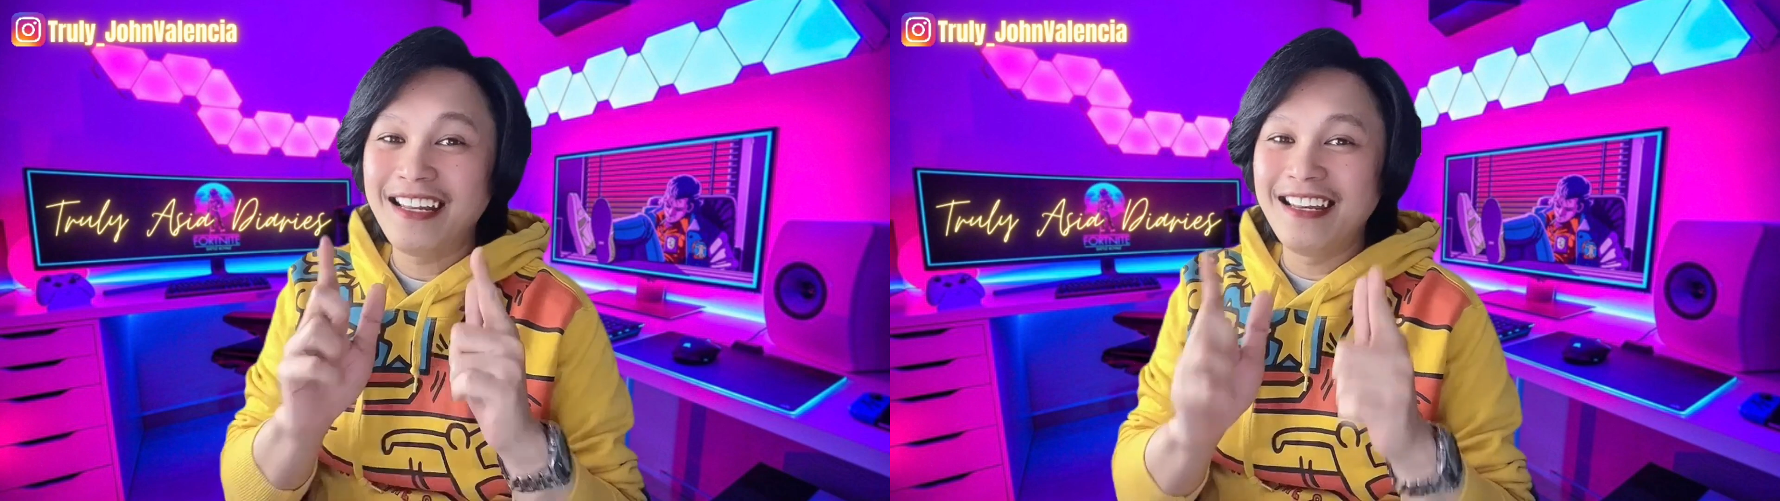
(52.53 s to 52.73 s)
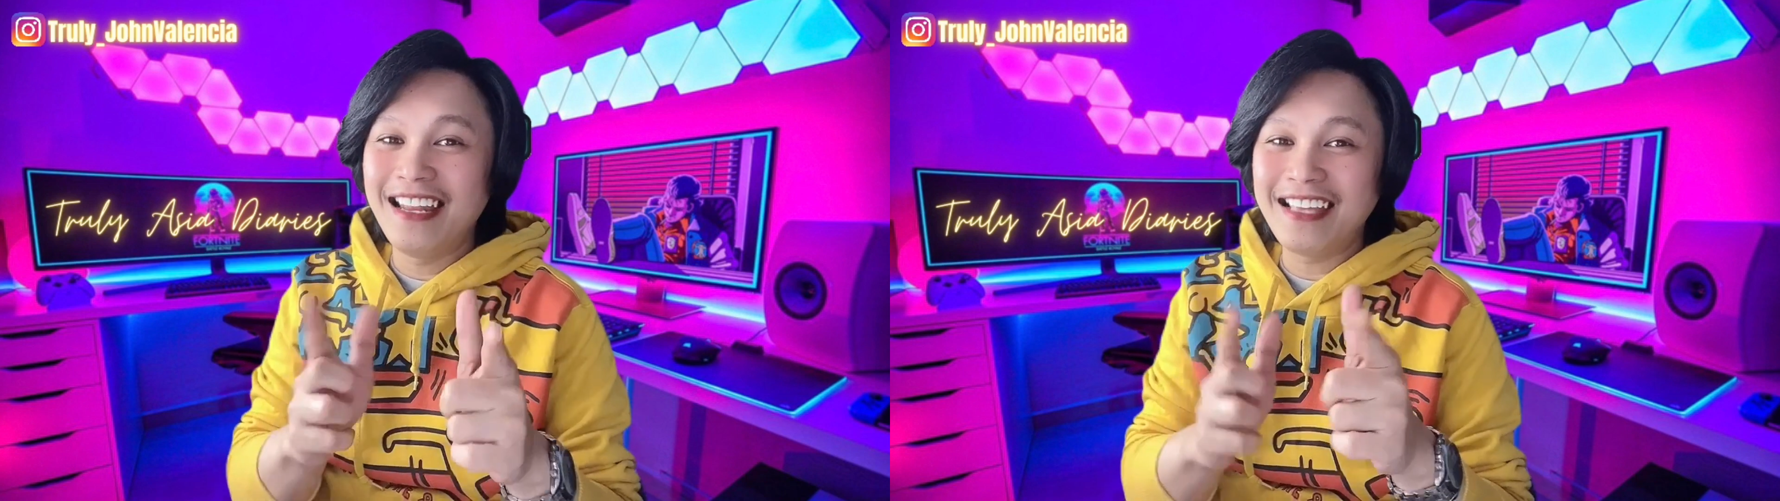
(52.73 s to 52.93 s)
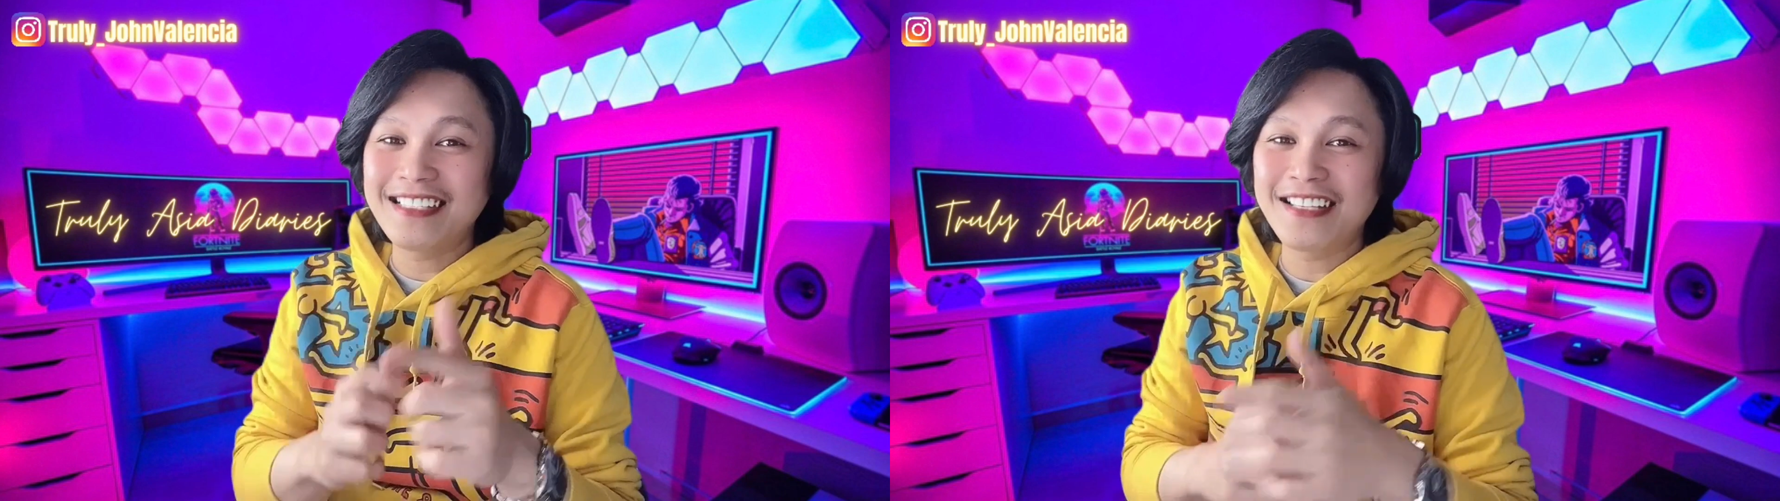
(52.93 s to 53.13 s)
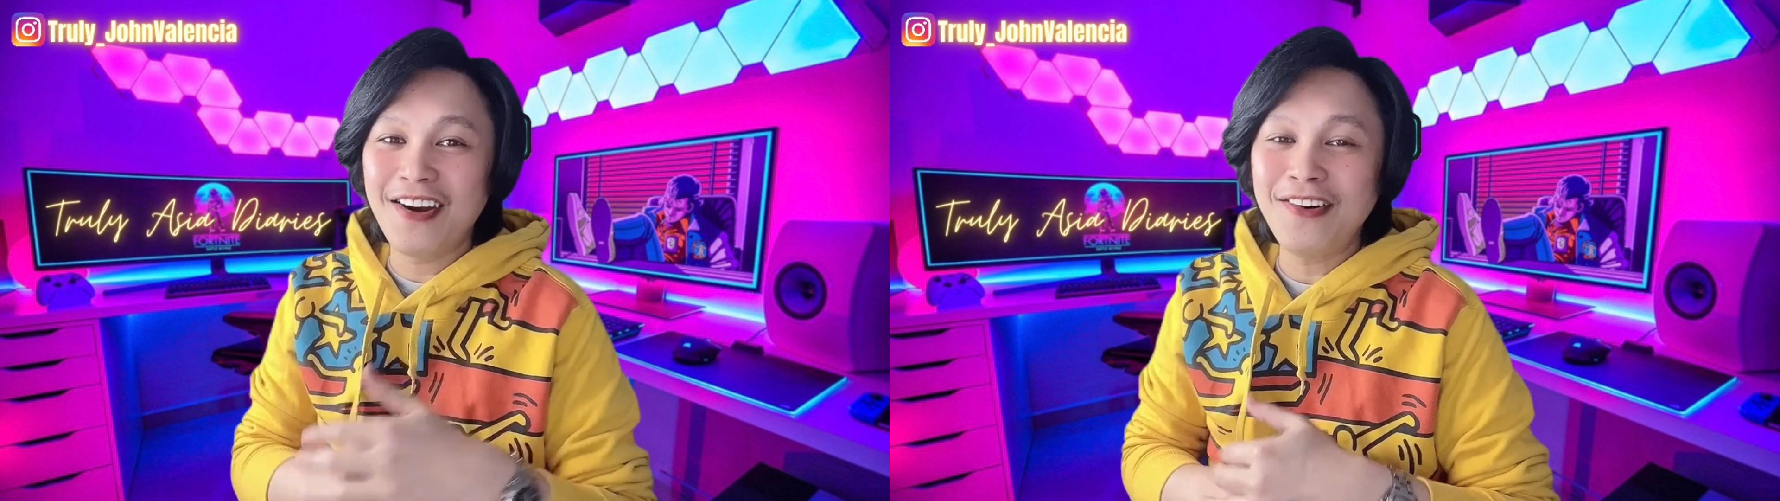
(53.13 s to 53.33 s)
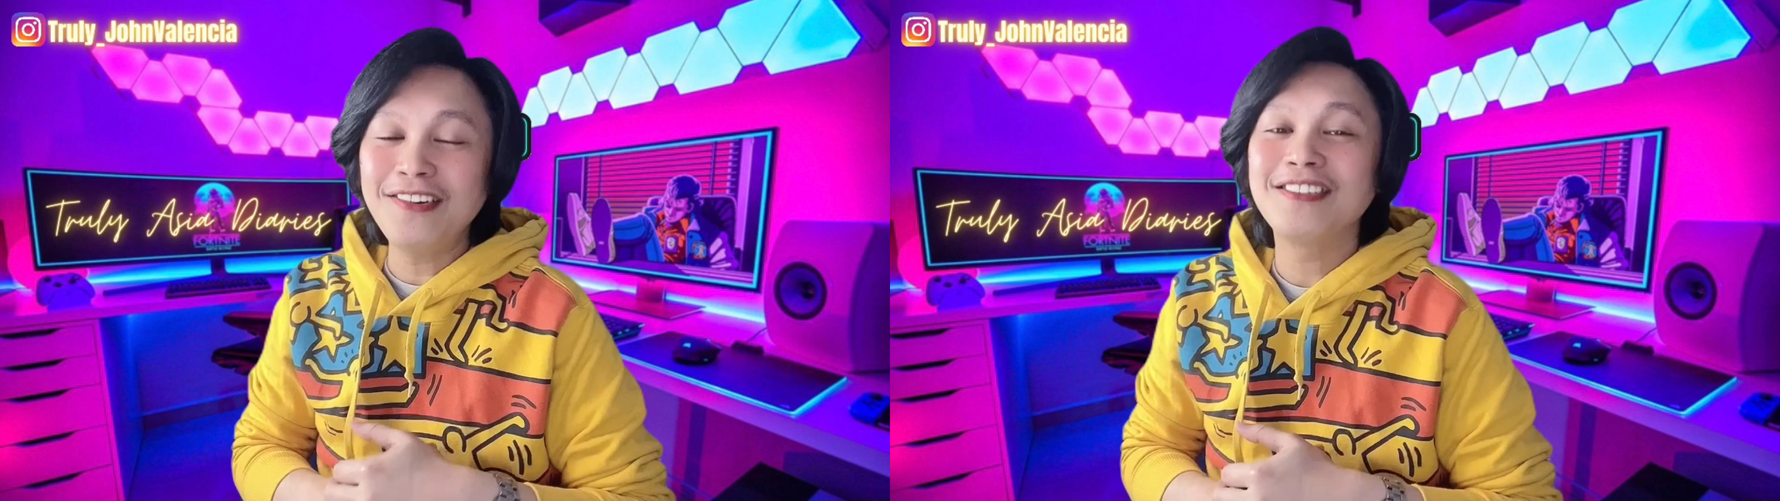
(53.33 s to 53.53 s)
Let's
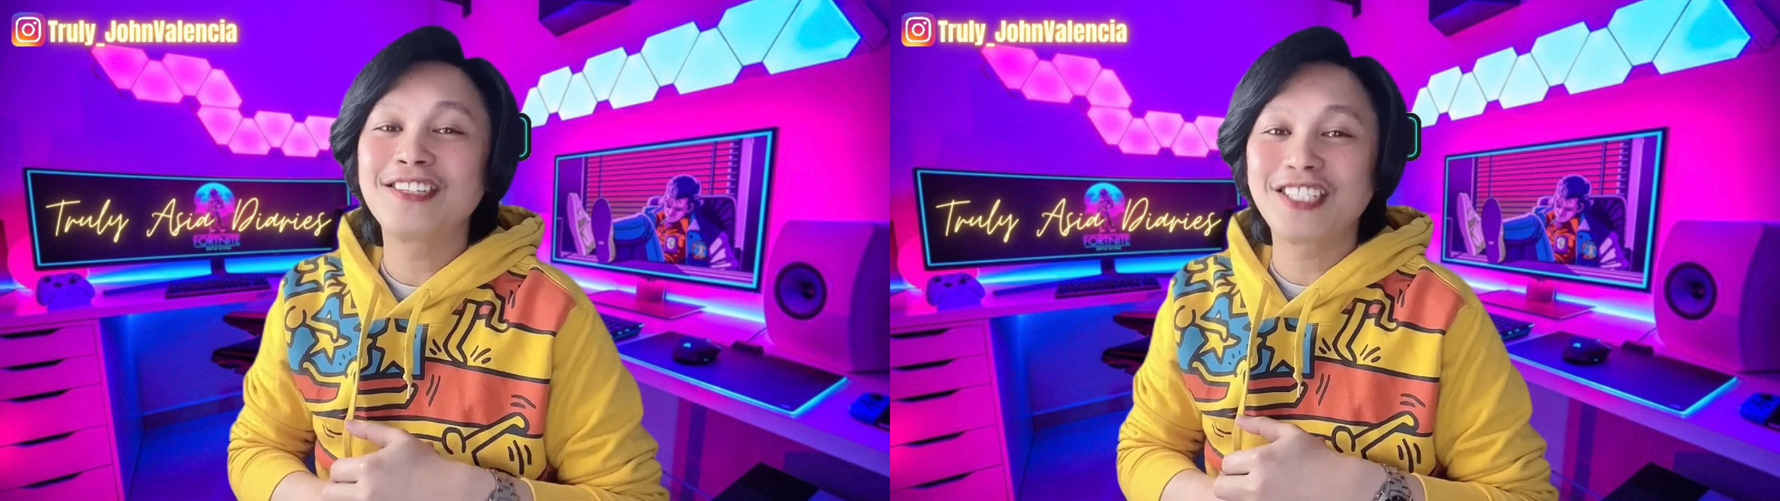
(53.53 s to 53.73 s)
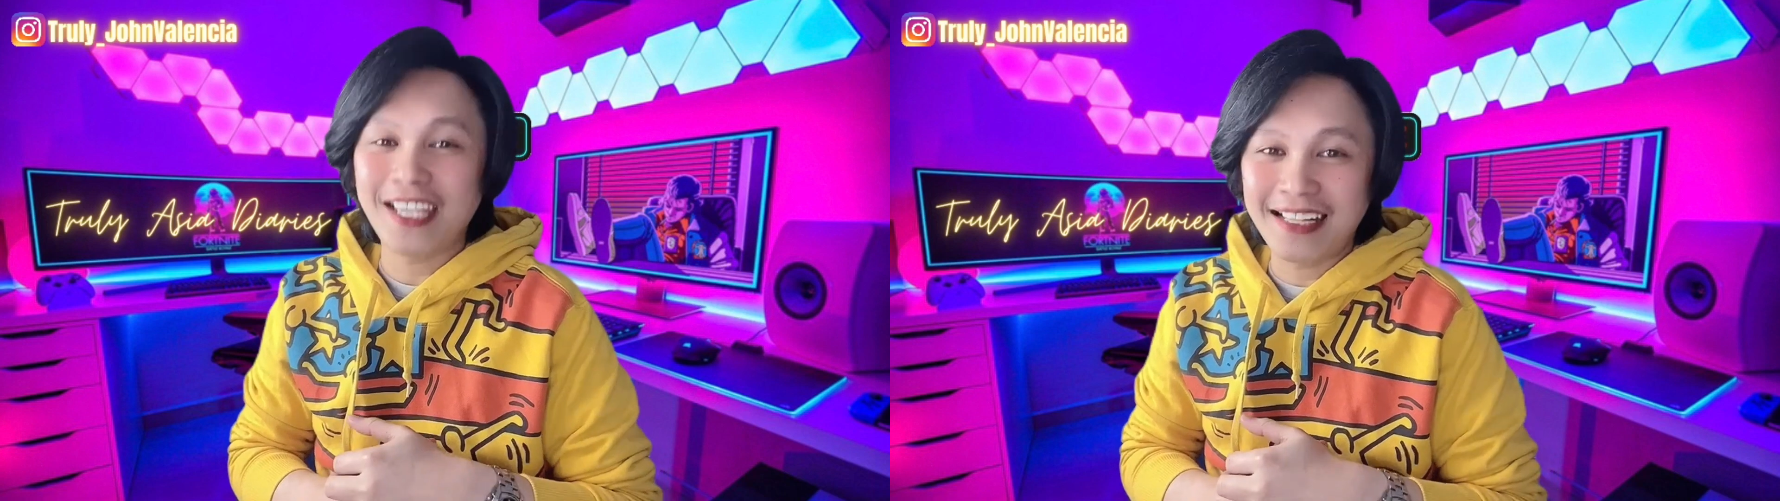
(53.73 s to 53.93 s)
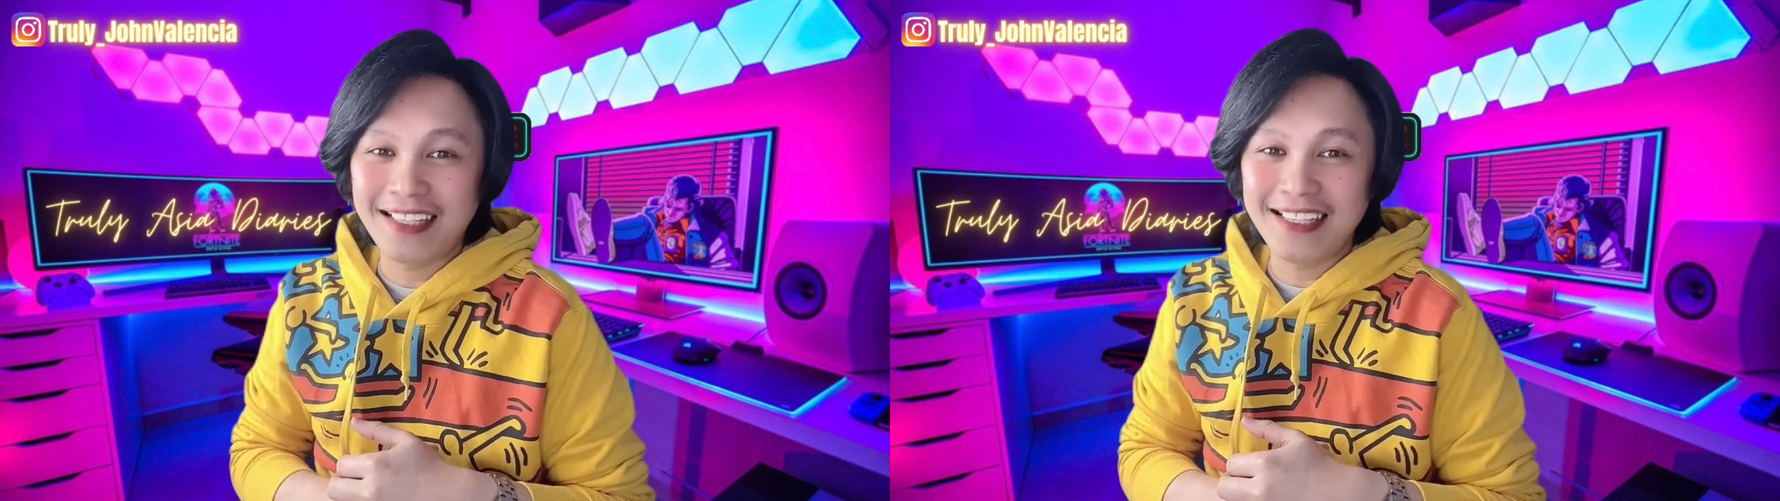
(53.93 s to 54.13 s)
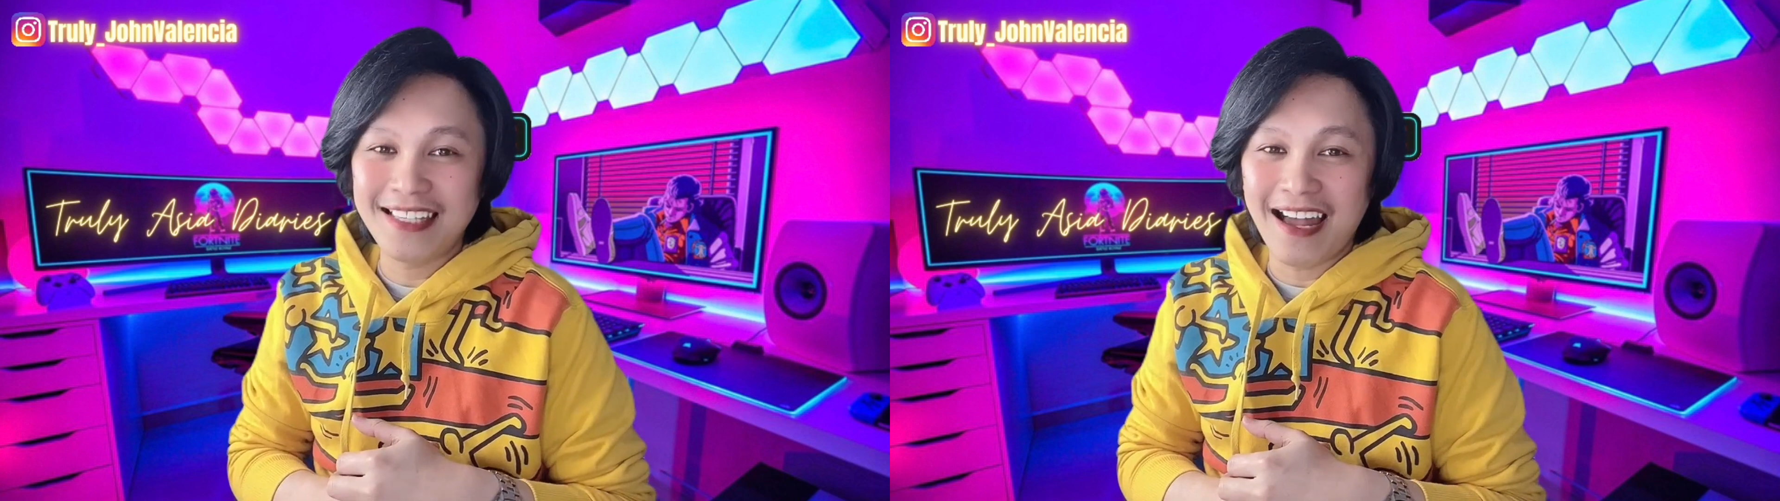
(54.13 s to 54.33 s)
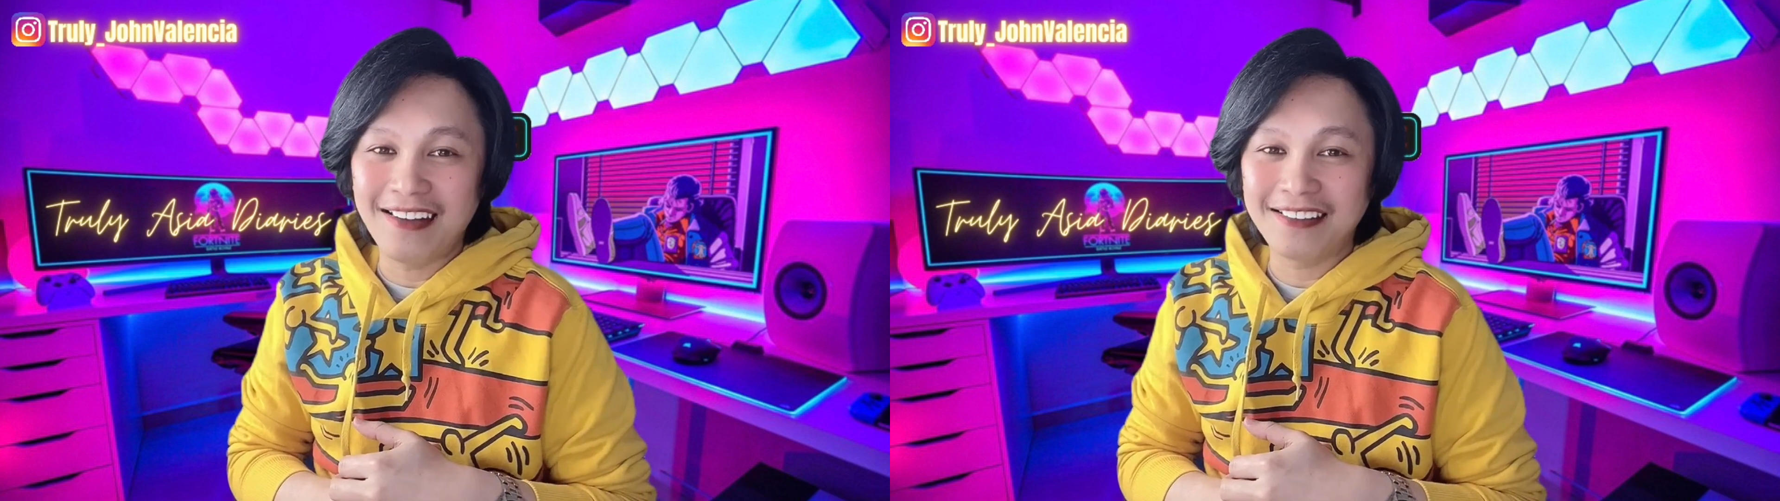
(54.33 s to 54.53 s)
go check
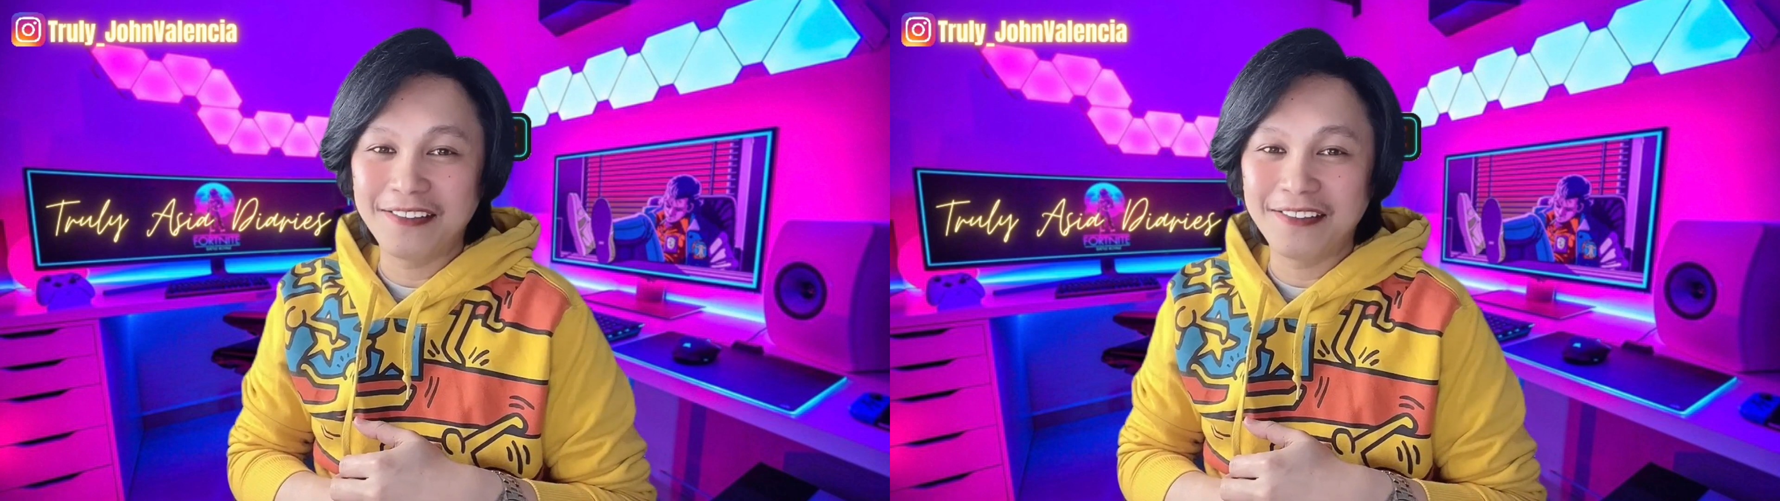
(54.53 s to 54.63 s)
this out.